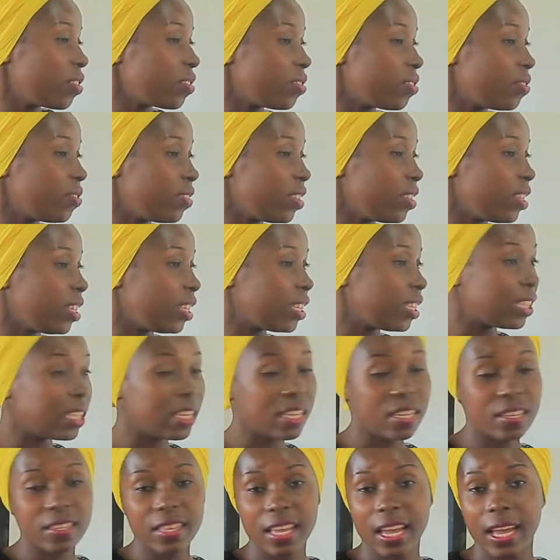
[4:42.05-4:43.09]
do this,
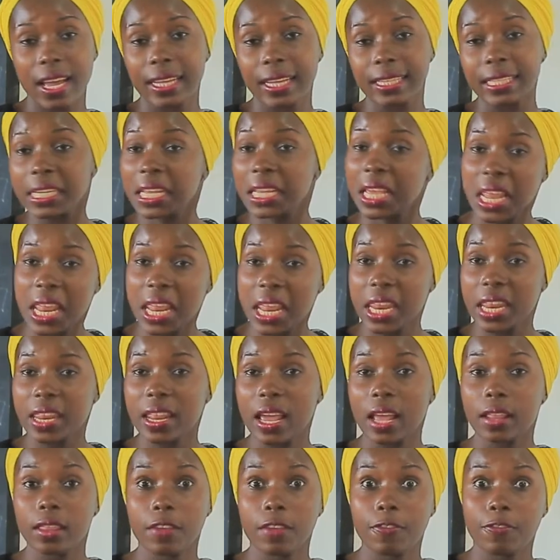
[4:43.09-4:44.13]
do that,
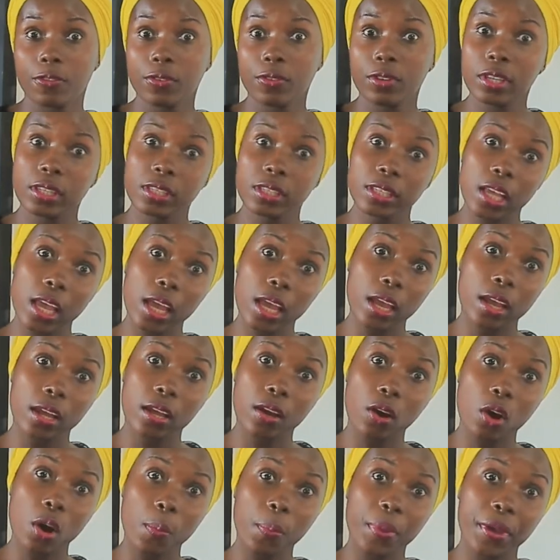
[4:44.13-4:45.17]
and the food is
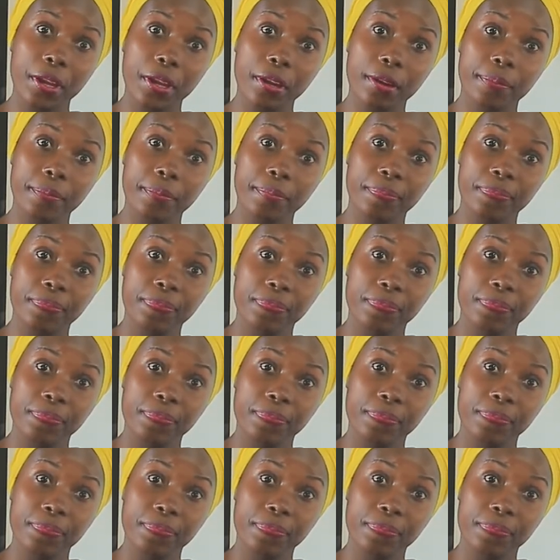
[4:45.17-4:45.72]
open.